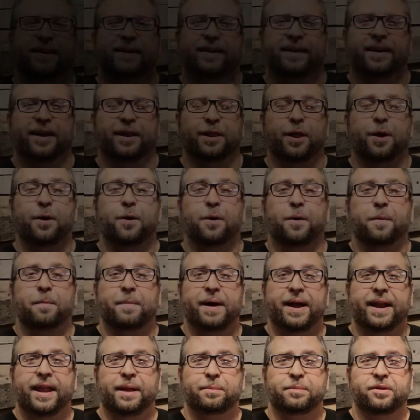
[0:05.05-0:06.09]
Hello, my
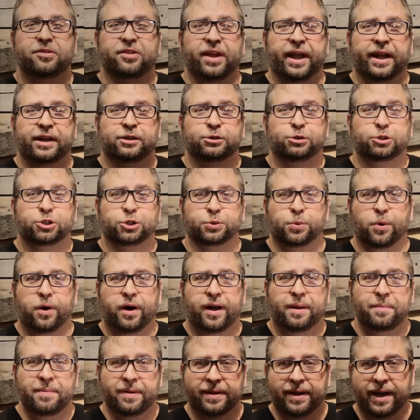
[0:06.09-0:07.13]
name is Andrew
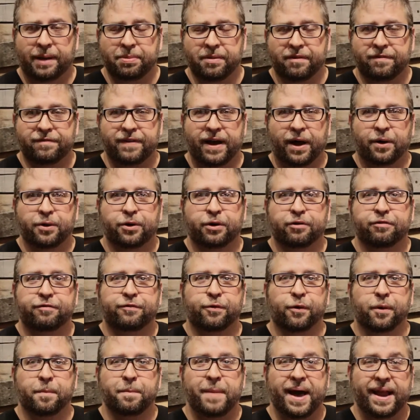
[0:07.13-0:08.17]
Schwabe. I'm the founder of
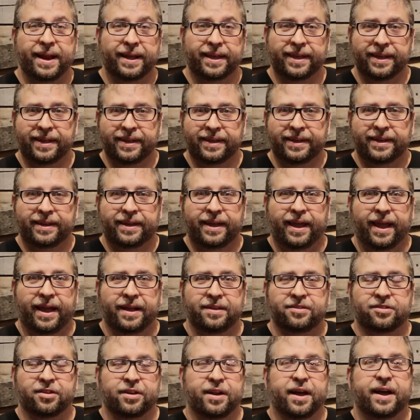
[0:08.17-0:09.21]
Formatic, and
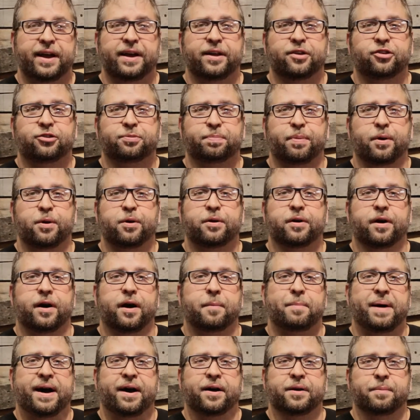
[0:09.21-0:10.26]
tonight I spoke
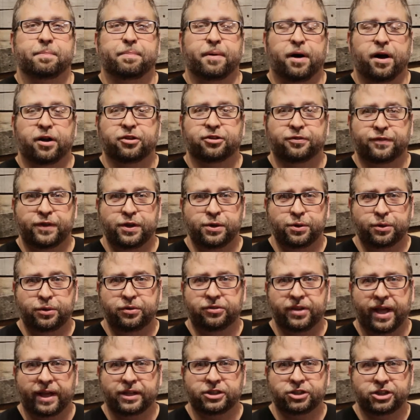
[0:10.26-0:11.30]
about Boxfuse
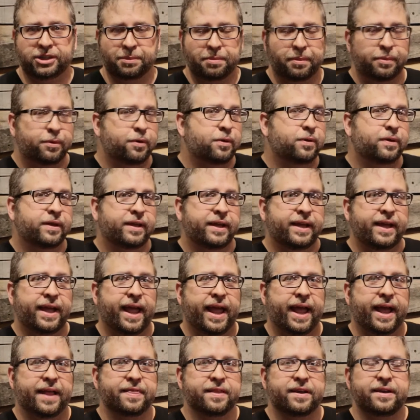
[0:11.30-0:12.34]
and Shippable
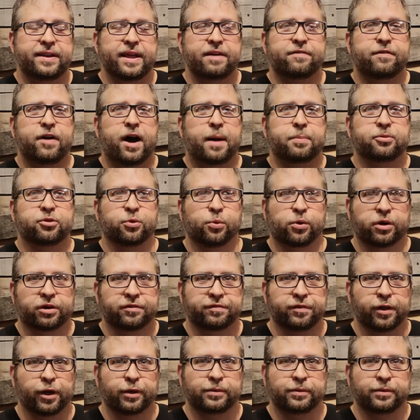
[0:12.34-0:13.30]
and the DevOps workflow.